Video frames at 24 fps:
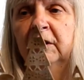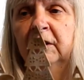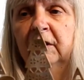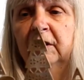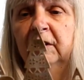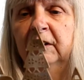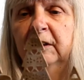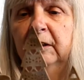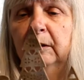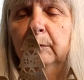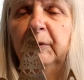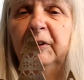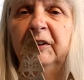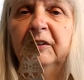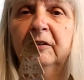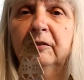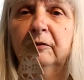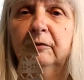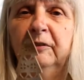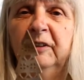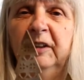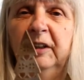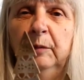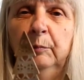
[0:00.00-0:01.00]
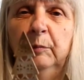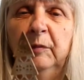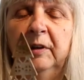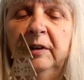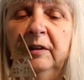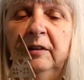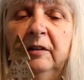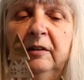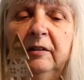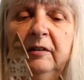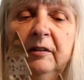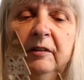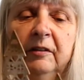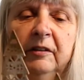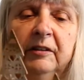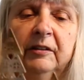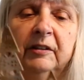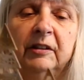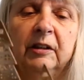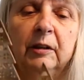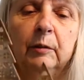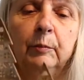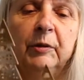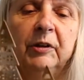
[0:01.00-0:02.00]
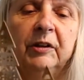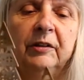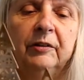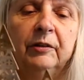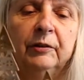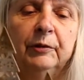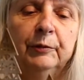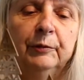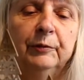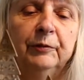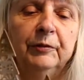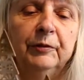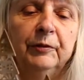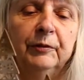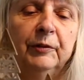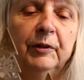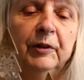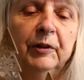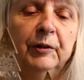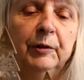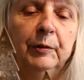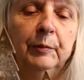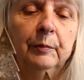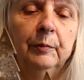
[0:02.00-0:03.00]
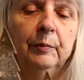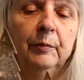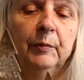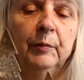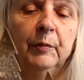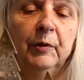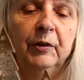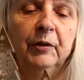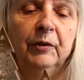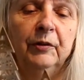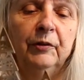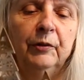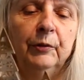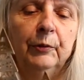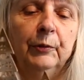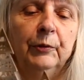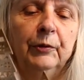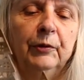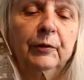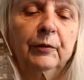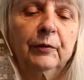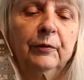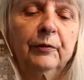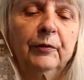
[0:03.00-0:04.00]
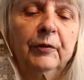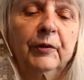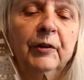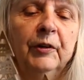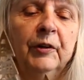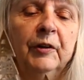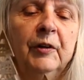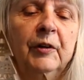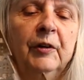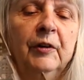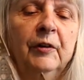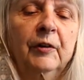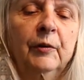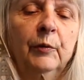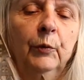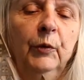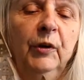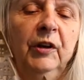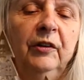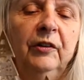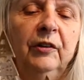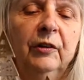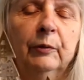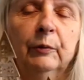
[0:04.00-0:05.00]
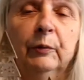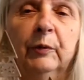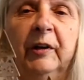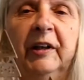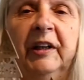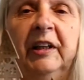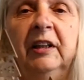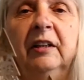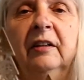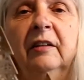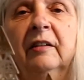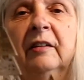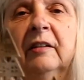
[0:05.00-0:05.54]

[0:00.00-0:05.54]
a little bit of cream and a little bit of a sort of winter white